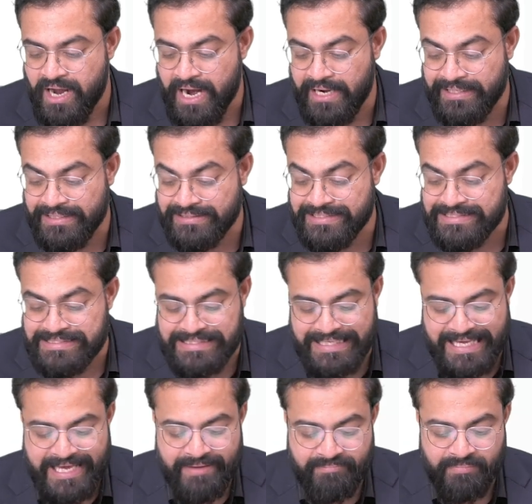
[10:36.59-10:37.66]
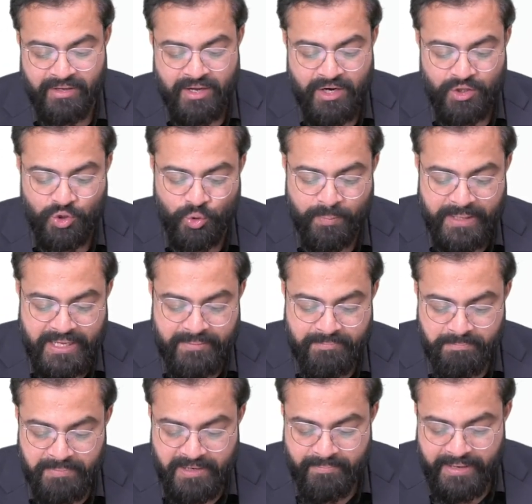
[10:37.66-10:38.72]
under the scheme to be
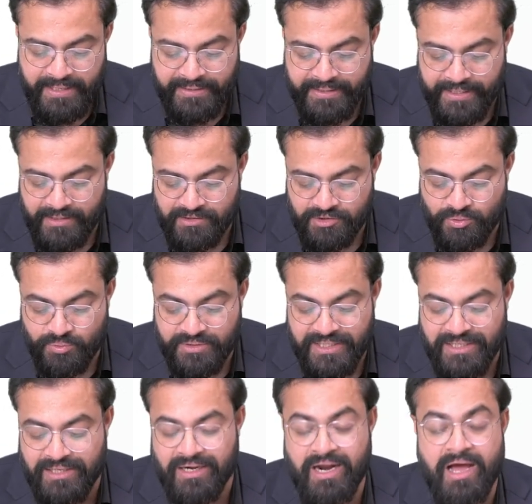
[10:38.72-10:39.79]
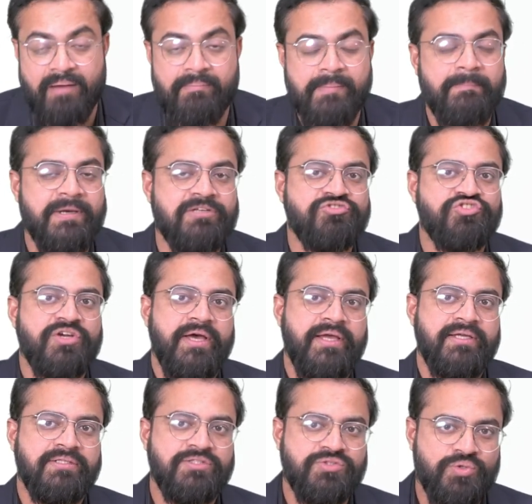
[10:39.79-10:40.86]
implemented through the gram panchayat.